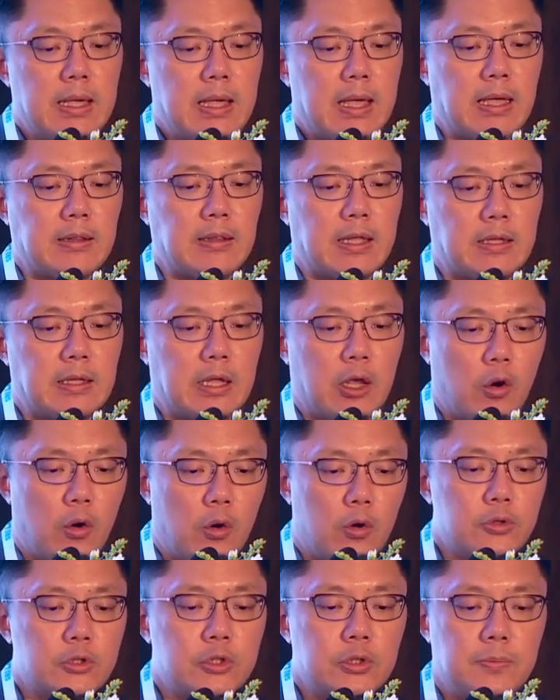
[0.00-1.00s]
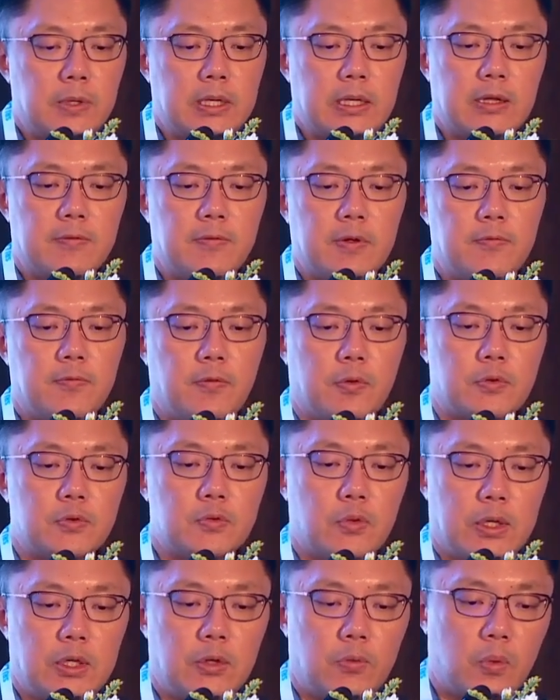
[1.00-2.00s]
and that they all should be given for
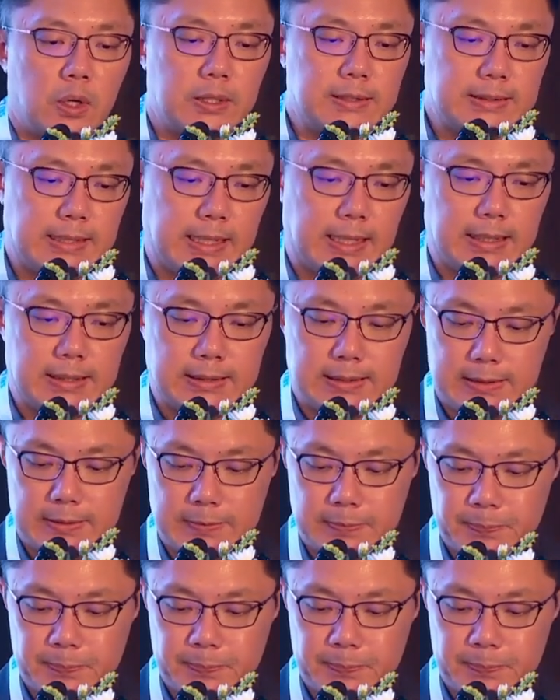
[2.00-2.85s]
21 days.